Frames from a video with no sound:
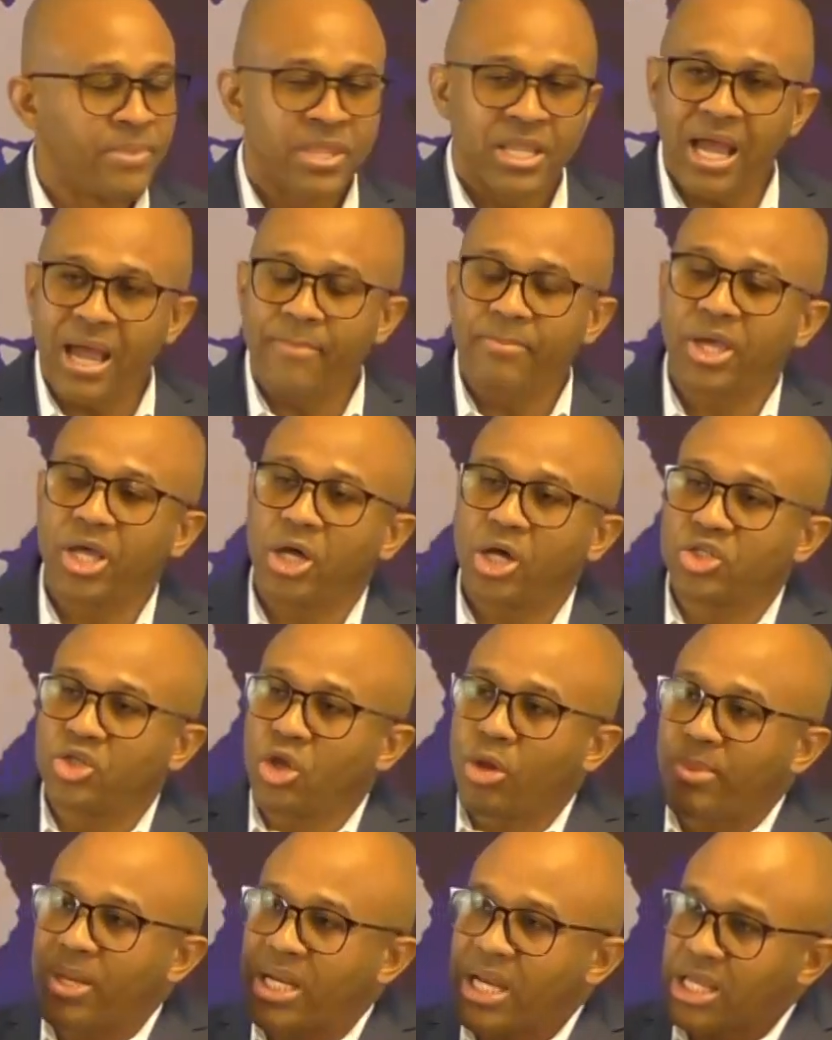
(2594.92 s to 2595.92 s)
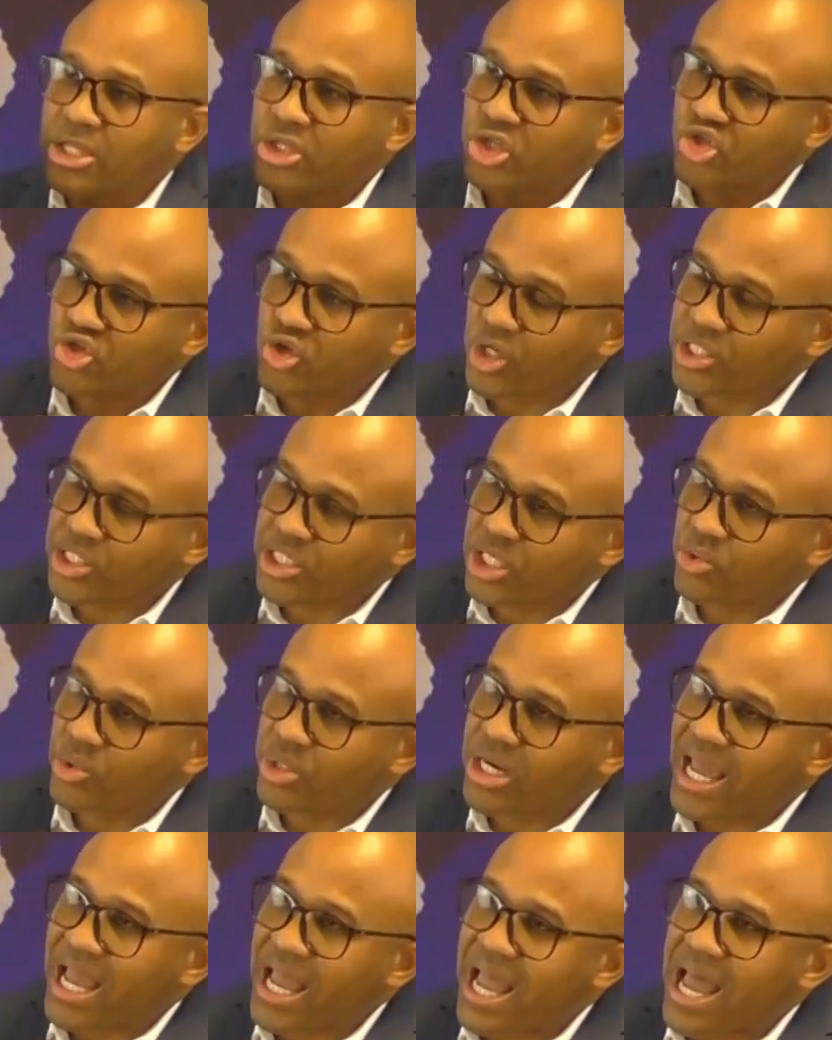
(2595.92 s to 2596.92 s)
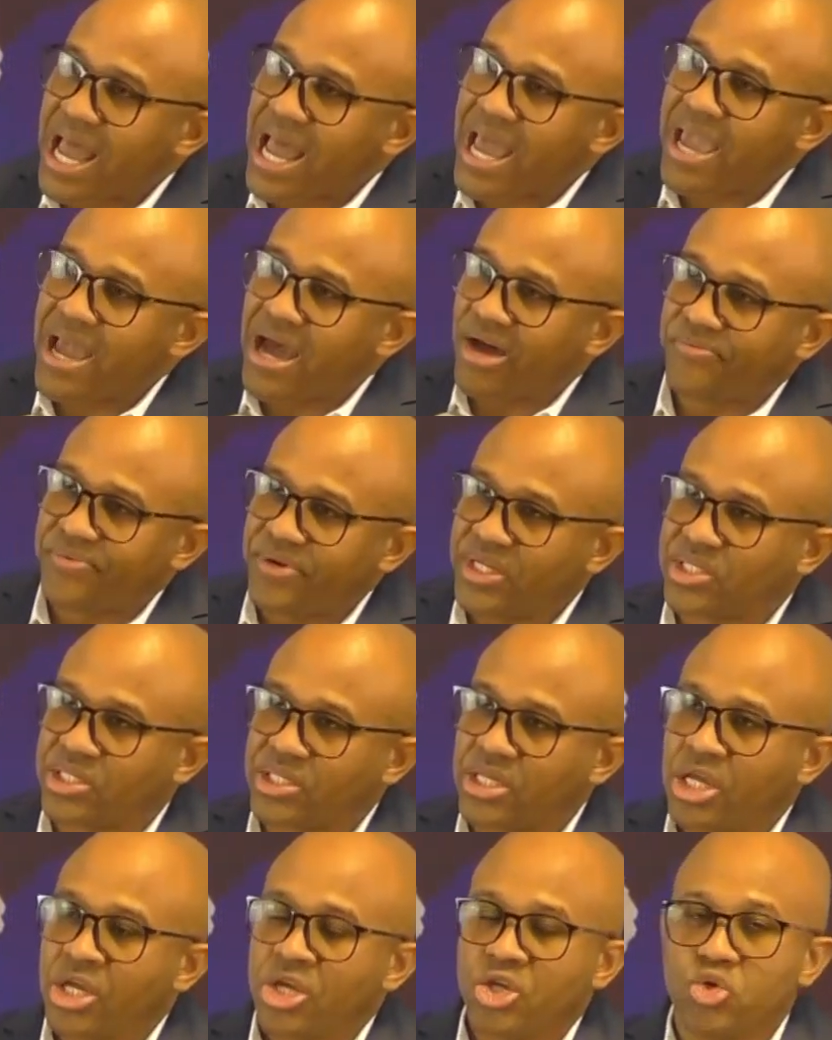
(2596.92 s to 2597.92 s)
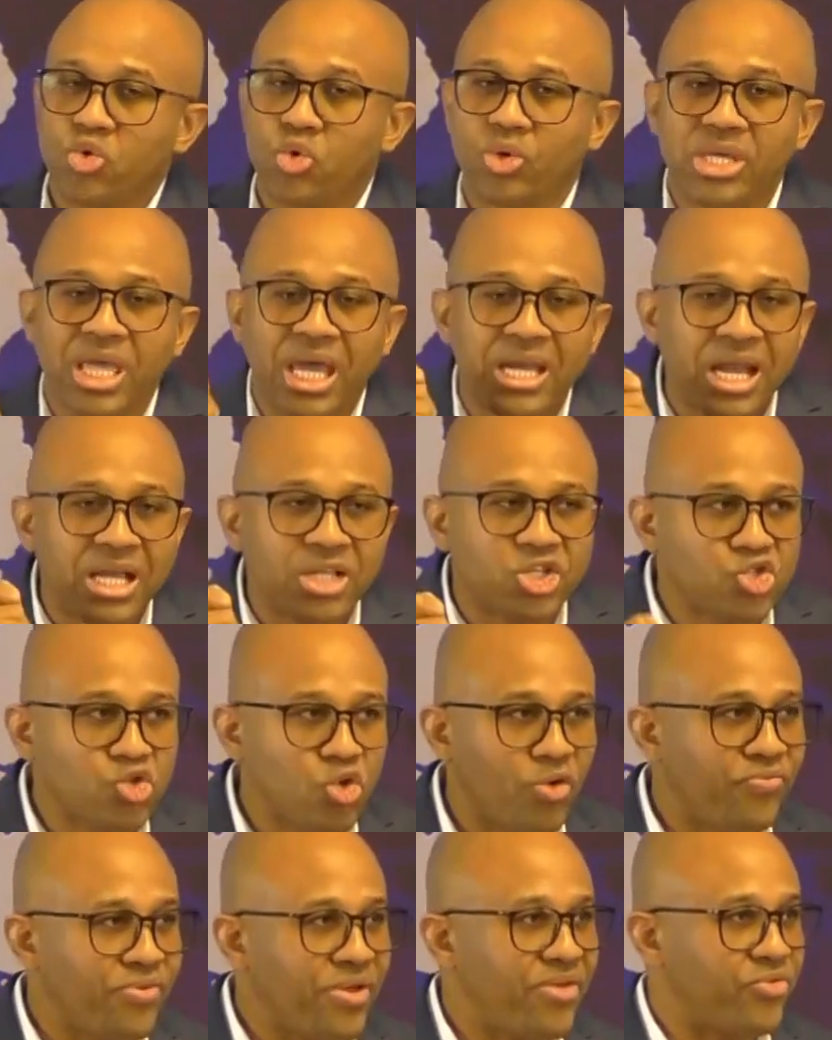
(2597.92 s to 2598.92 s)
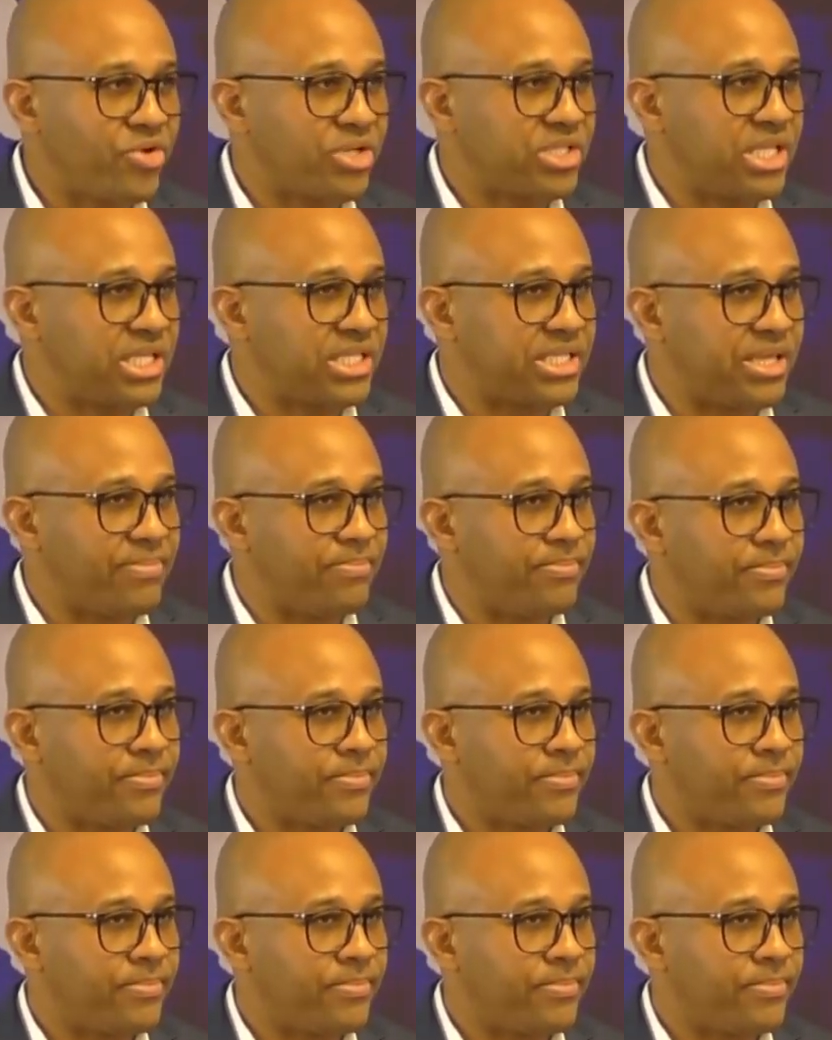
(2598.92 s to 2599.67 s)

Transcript: And because you've been entrusted with the high office, you cannot show favoritism.